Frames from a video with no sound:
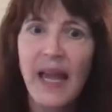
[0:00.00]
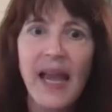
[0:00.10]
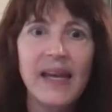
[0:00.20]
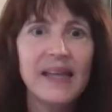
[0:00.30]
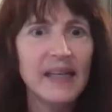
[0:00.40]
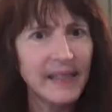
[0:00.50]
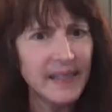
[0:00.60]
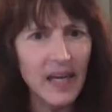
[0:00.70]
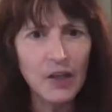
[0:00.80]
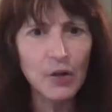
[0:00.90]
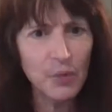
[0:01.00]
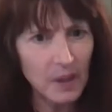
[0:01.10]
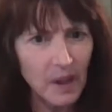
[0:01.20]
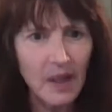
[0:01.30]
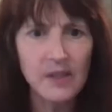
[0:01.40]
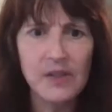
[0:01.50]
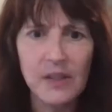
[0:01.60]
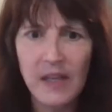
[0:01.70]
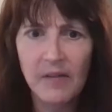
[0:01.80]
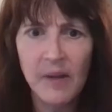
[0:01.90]
anything like that, you realize that
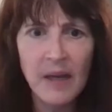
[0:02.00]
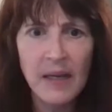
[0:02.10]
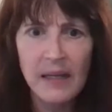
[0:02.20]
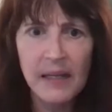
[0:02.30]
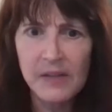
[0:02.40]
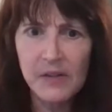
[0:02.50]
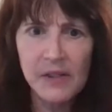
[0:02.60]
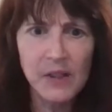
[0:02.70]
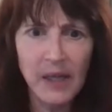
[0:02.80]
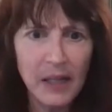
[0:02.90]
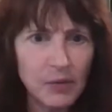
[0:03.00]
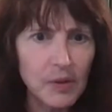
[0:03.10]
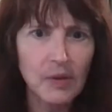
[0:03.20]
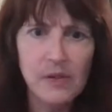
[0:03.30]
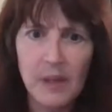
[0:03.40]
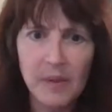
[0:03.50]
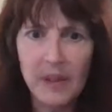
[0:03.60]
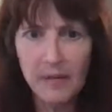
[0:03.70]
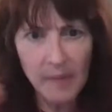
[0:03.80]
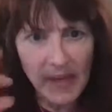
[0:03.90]
these electrodes. I mean,
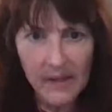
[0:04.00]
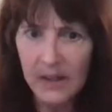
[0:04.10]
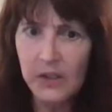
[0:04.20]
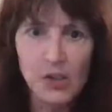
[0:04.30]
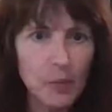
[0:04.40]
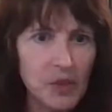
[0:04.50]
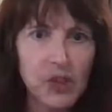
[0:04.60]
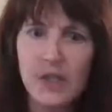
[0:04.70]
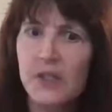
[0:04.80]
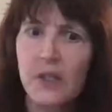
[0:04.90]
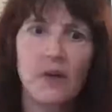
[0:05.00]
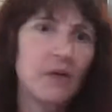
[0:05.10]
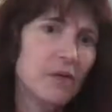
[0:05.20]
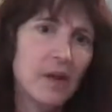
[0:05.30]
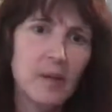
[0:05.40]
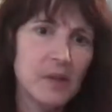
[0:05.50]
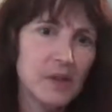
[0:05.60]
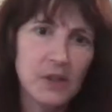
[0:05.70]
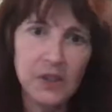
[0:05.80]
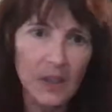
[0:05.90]
they've made things so much easier for them to
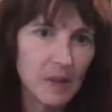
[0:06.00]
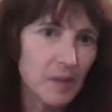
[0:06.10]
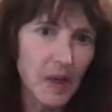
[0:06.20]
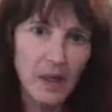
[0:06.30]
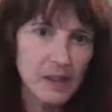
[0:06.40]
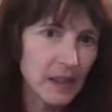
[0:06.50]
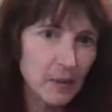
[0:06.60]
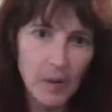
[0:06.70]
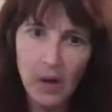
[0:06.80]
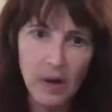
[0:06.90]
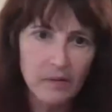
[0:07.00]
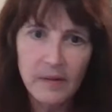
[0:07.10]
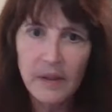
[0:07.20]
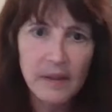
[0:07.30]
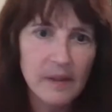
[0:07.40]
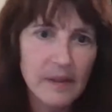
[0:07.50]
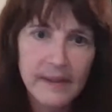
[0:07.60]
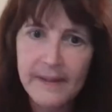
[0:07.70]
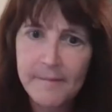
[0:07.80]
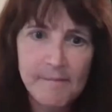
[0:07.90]
just stick them on and take them off,
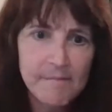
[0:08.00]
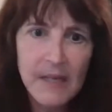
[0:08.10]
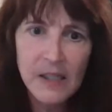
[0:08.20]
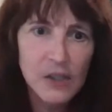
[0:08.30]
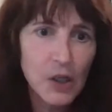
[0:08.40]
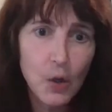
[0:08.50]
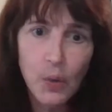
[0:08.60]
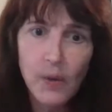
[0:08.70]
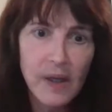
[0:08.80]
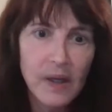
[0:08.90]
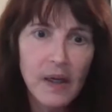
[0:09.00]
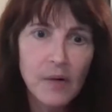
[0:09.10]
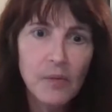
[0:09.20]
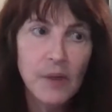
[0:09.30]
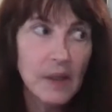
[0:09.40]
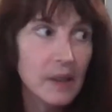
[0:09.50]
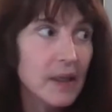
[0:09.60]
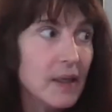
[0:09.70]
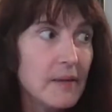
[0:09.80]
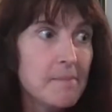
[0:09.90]
and so it
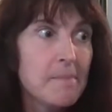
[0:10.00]
really.